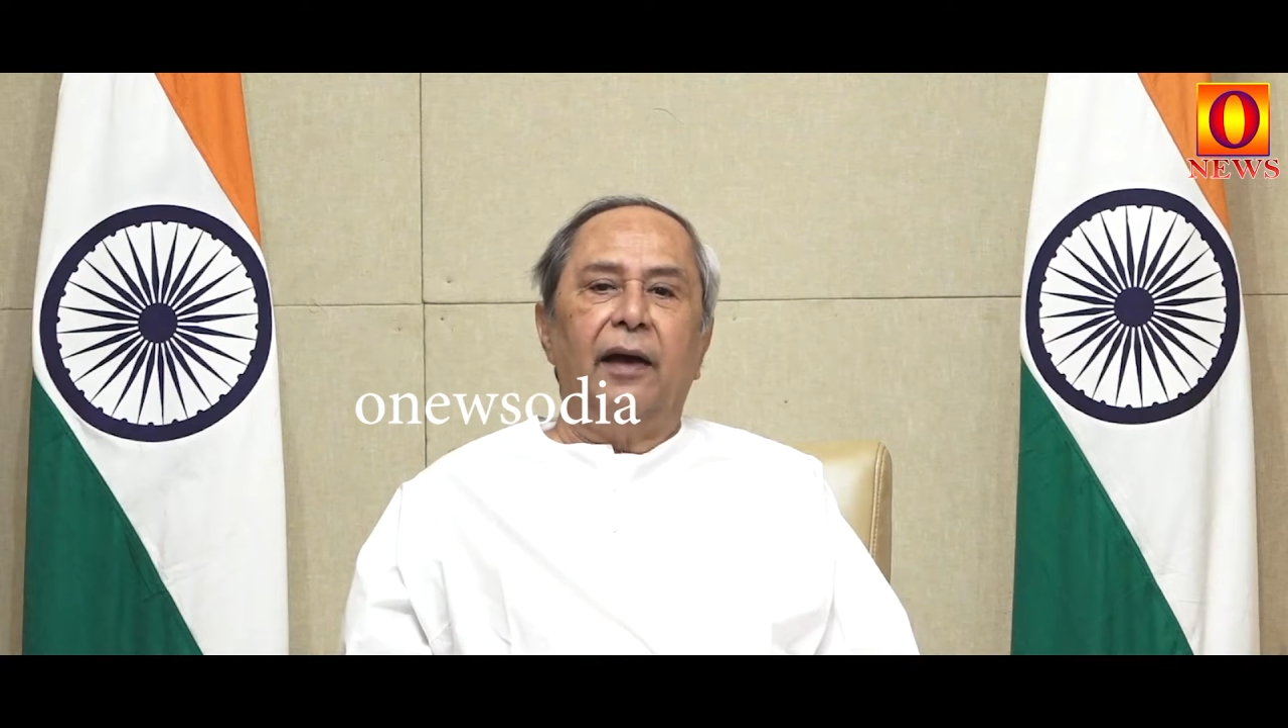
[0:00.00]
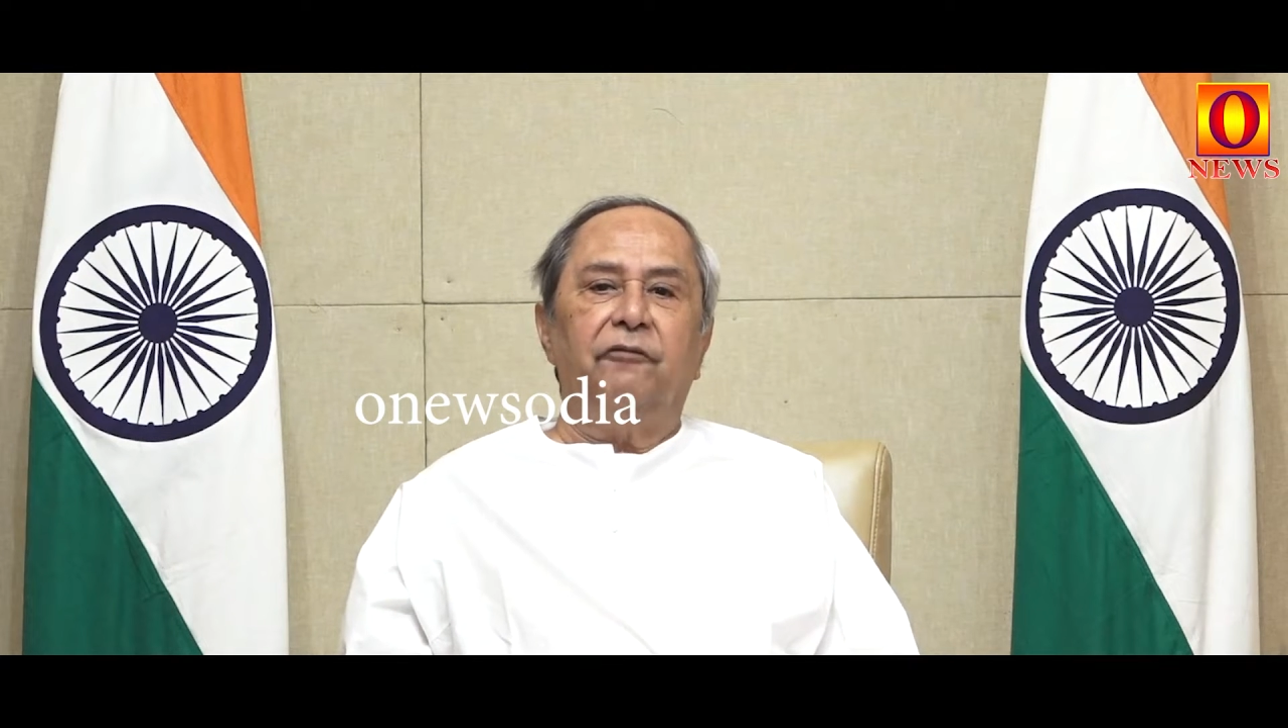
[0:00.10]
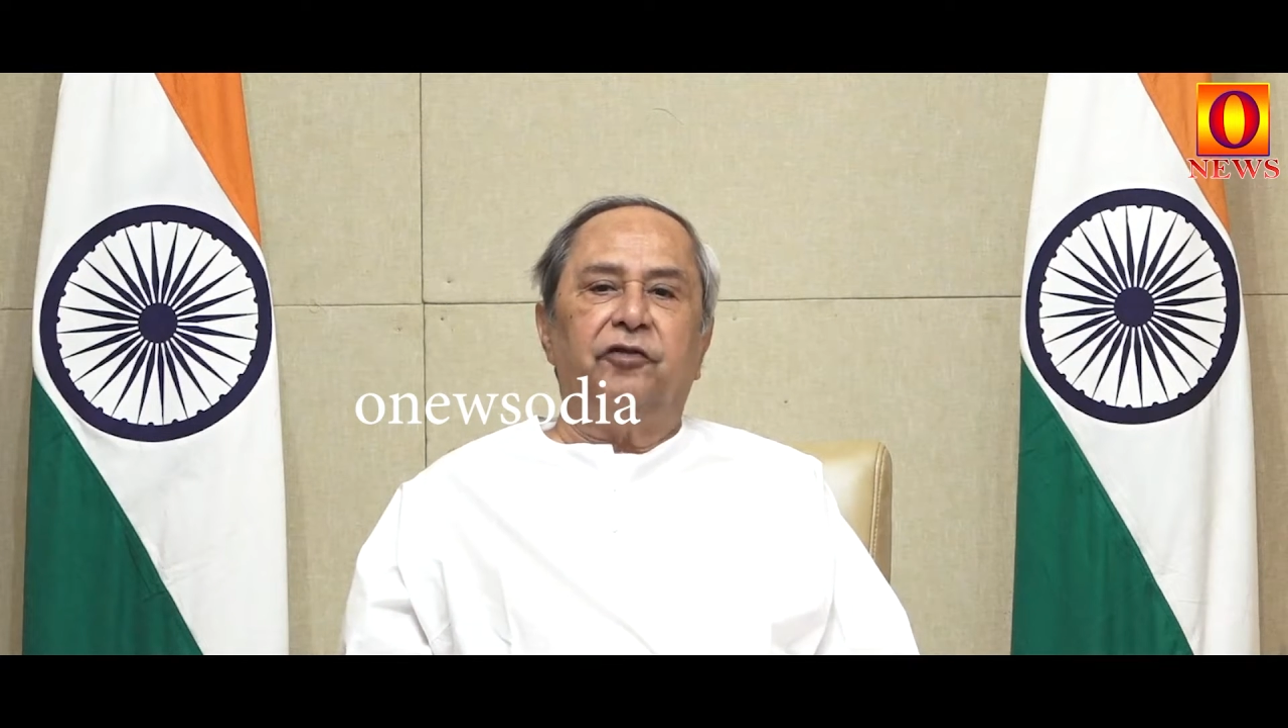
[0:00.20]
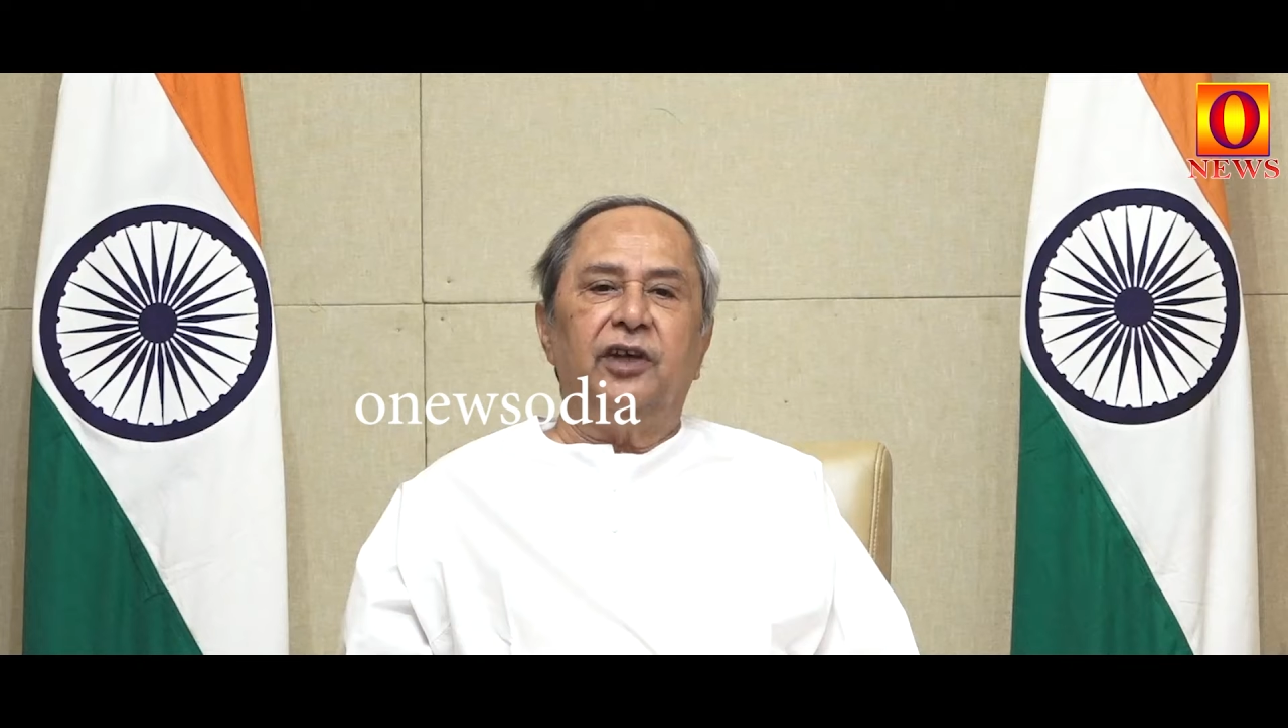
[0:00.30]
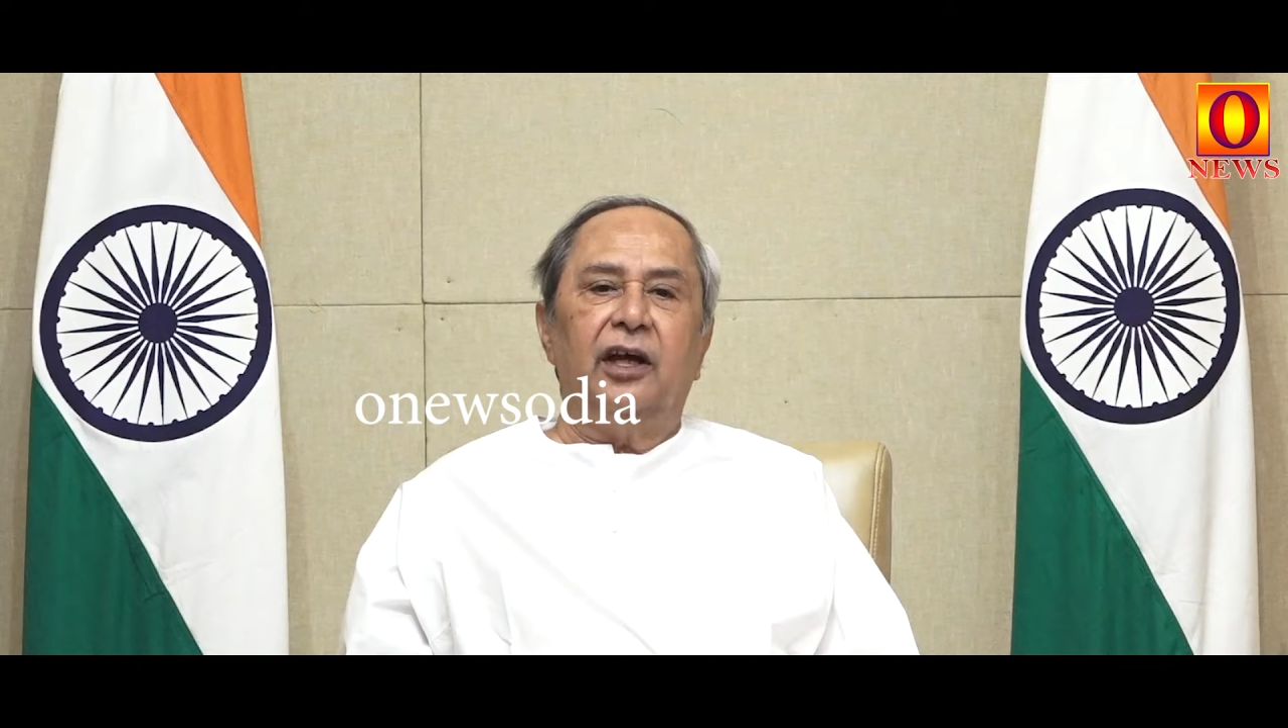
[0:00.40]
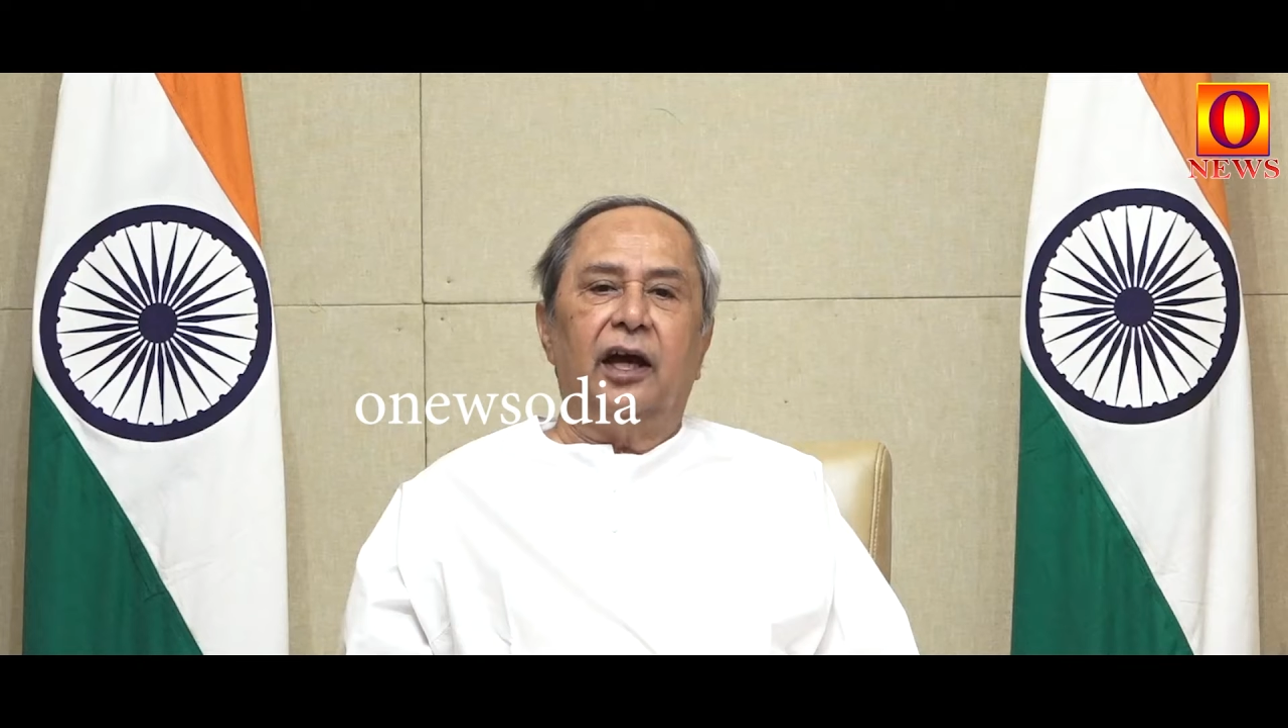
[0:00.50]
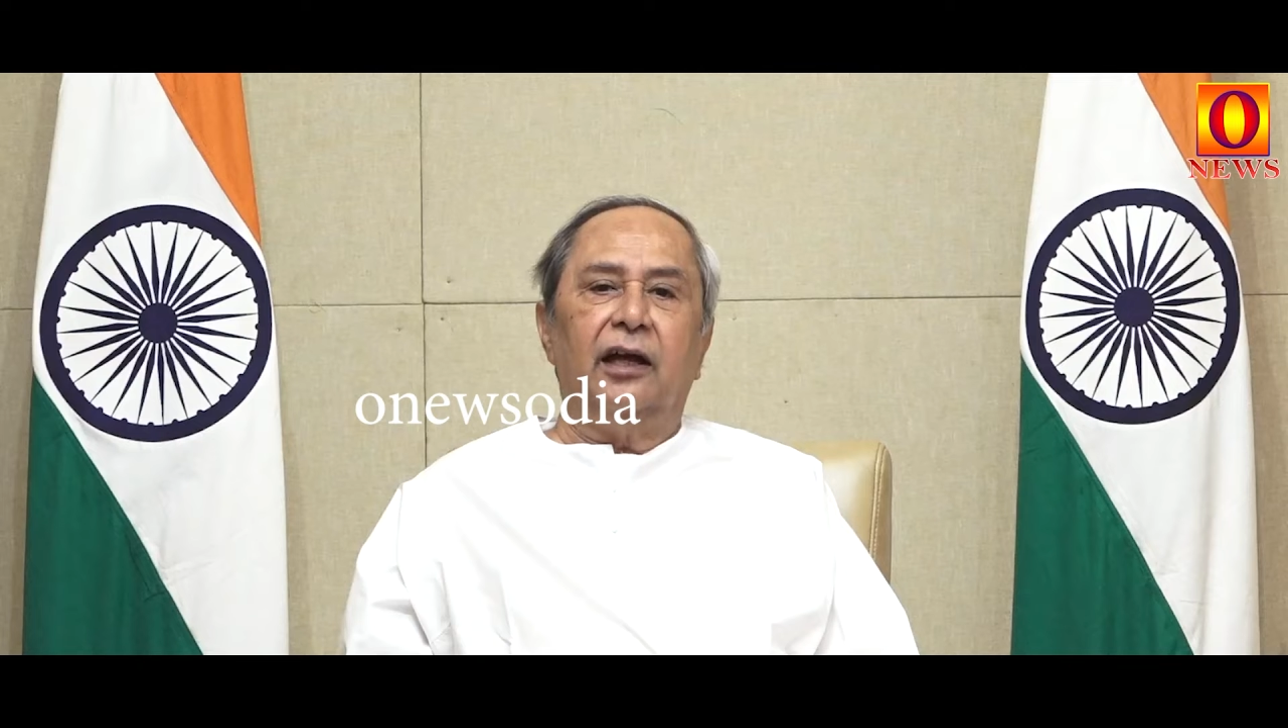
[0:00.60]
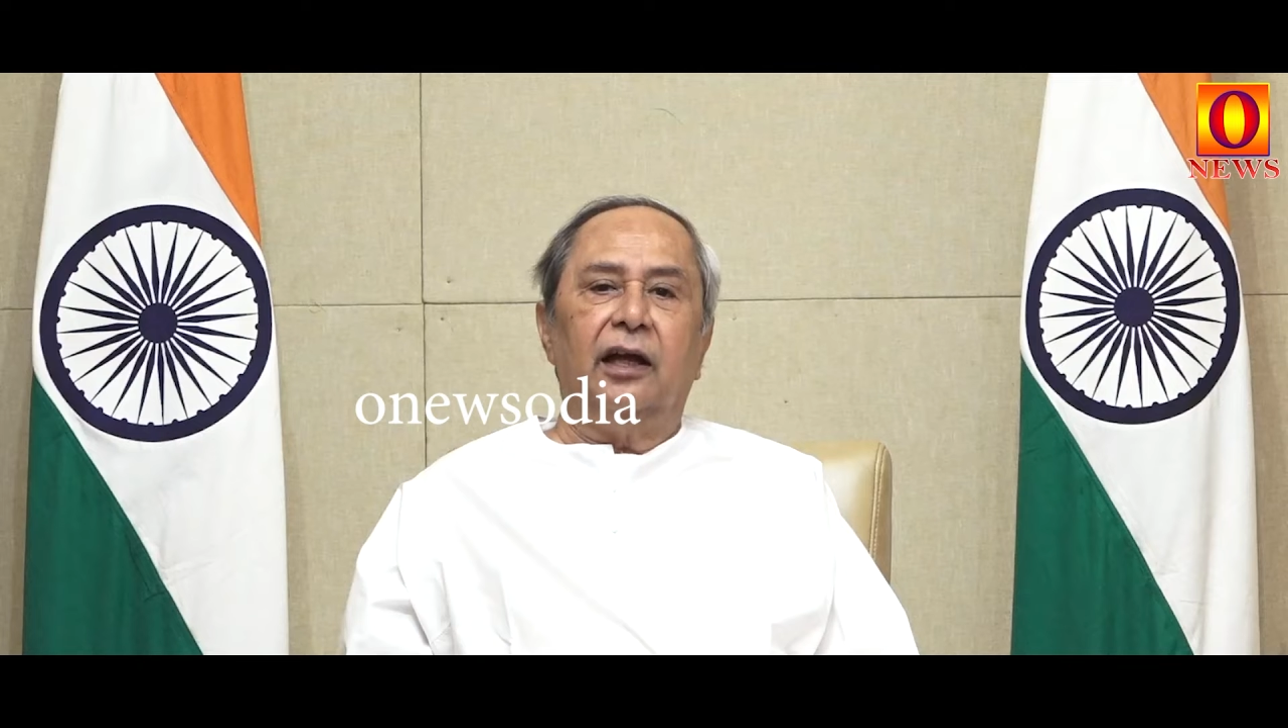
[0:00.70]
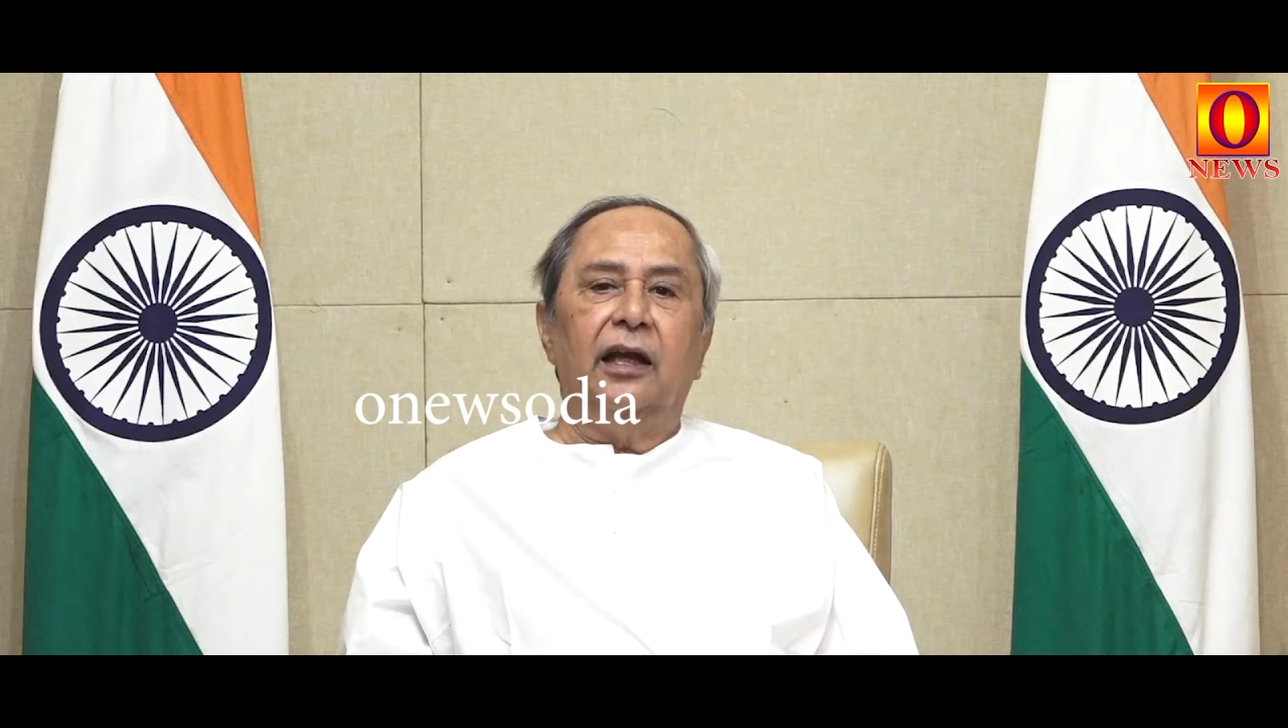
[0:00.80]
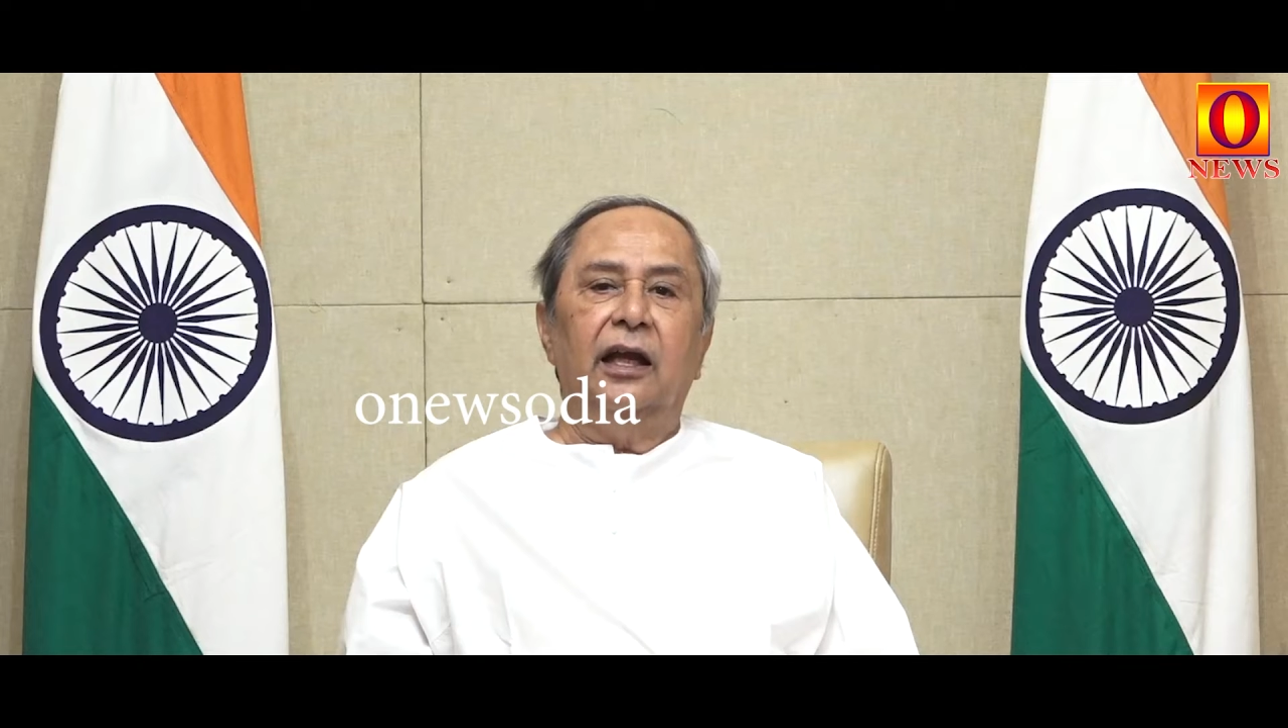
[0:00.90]
F C
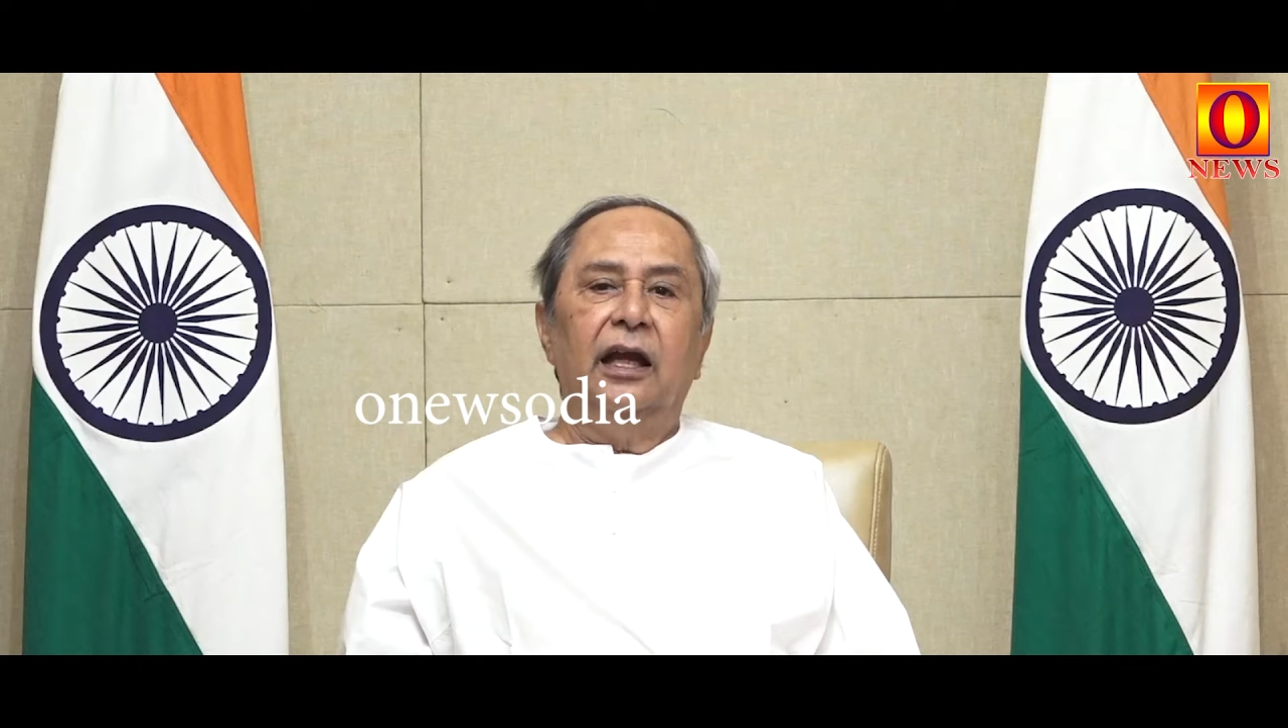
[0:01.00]
I